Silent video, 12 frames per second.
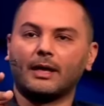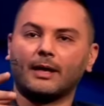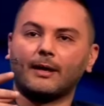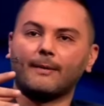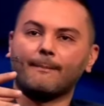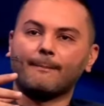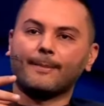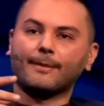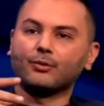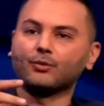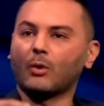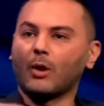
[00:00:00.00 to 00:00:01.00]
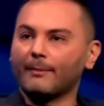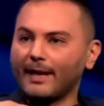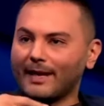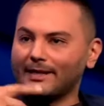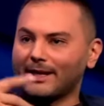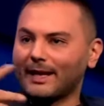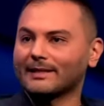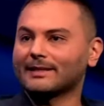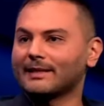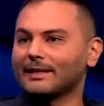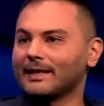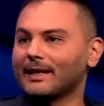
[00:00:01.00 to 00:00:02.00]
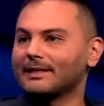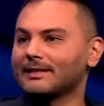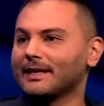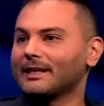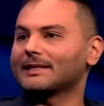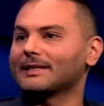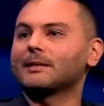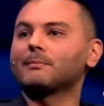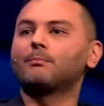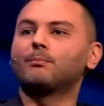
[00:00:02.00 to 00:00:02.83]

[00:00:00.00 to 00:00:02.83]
to swap any asset against any asset